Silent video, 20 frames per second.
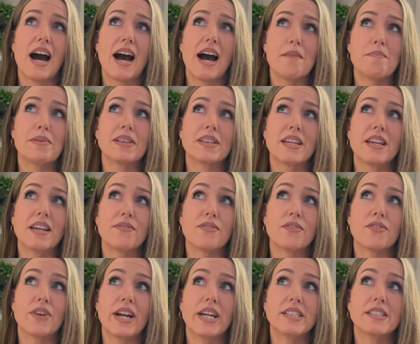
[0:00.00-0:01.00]
I
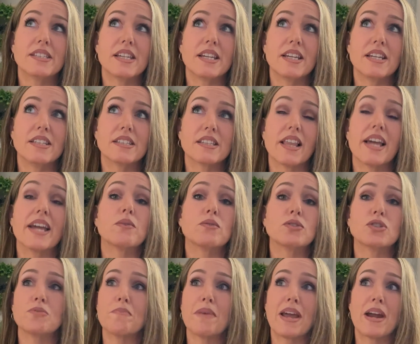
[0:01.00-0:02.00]
believe Gracie's
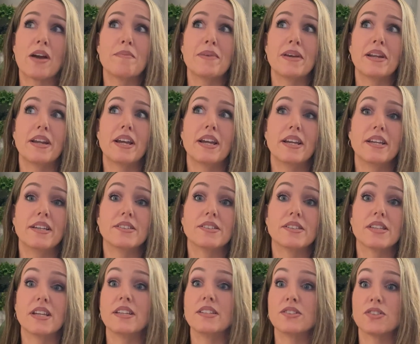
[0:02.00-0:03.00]
language impairment
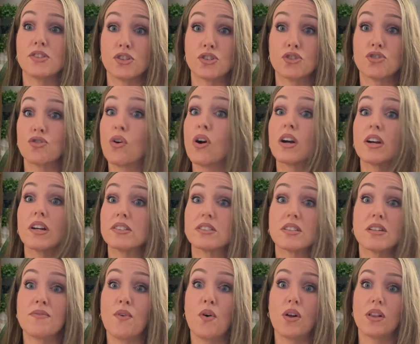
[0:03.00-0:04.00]
is the
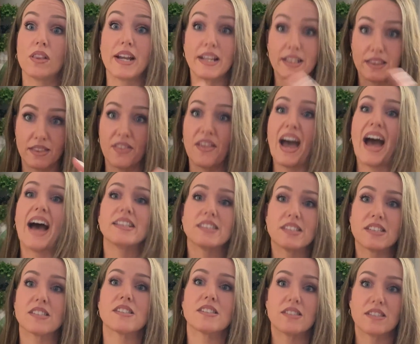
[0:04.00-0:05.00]
strongest of all. Like
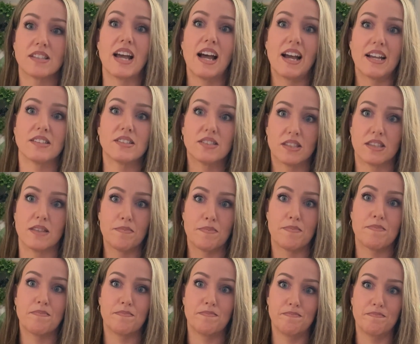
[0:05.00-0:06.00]
that's the
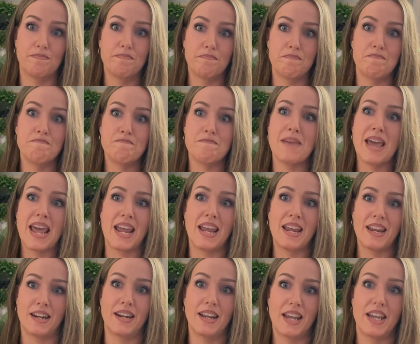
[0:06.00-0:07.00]

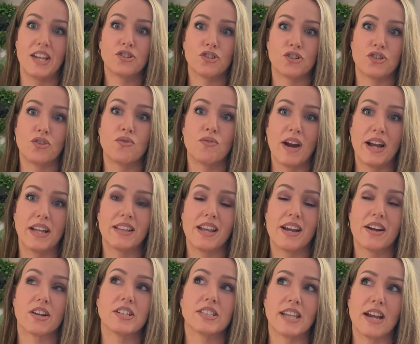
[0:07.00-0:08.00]
main issue right
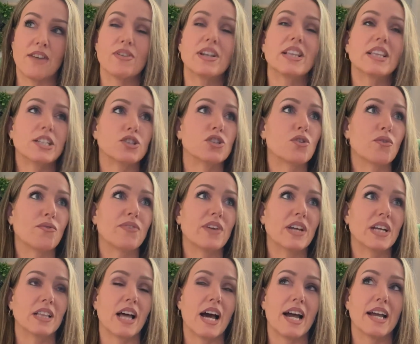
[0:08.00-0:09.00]
there, because I really do
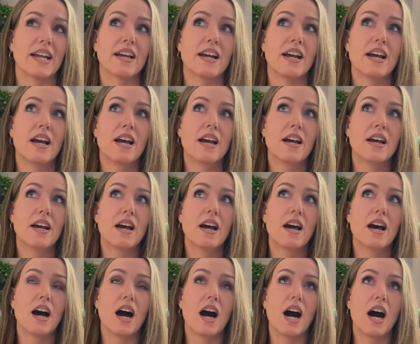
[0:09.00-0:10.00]
feel like
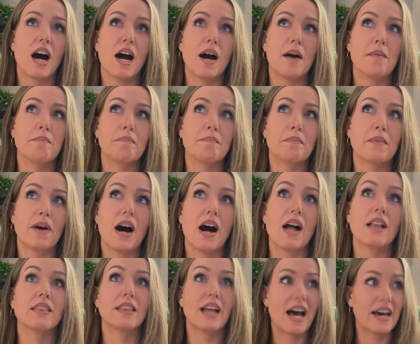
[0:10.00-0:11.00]

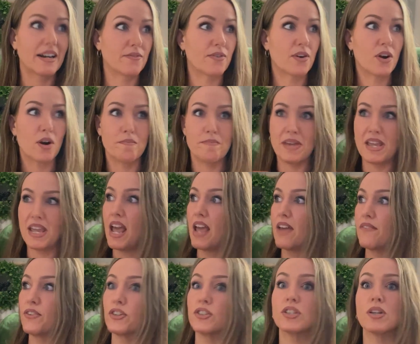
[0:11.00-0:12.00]
a lot of her
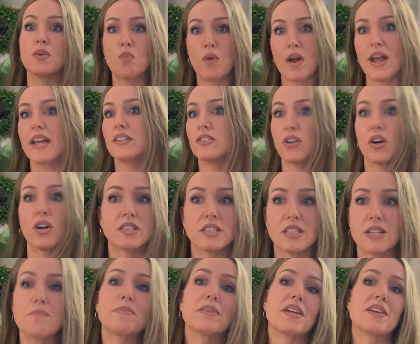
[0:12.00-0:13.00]
behaviors and ways are
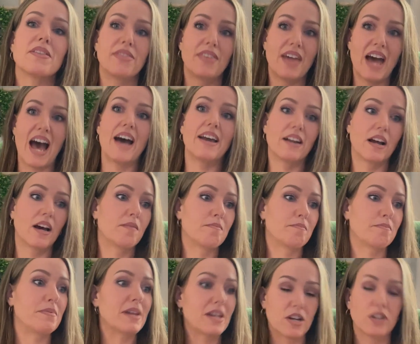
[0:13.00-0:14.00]
simply that,
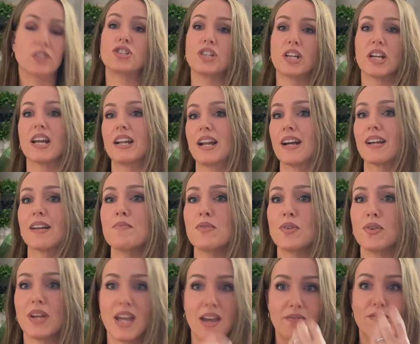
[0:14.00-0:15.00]
because she cannot
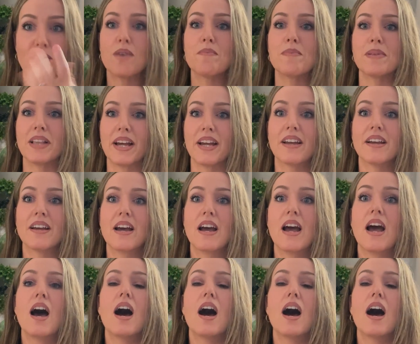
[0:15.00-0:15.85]
communicate verbally.